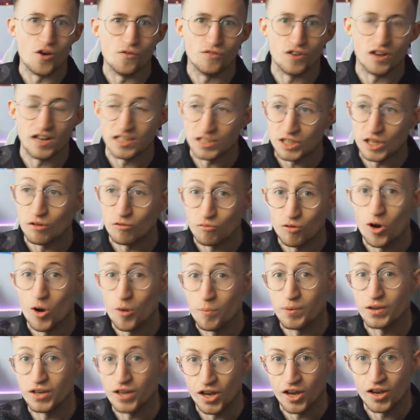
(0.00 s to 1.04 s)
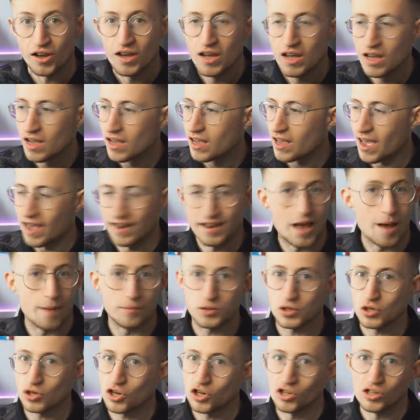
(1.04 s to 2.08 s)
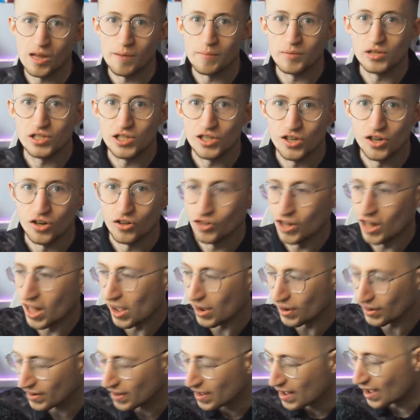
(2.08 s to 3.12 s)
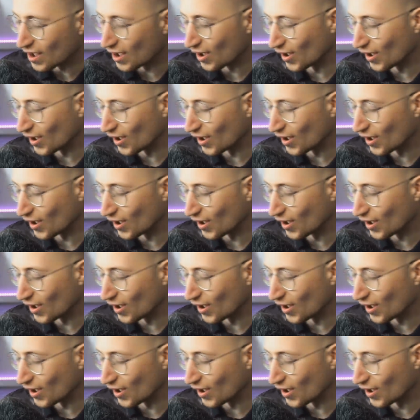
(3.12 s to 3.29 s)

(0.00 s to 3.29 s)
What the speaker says: otherwise it will be an absolute calamity online.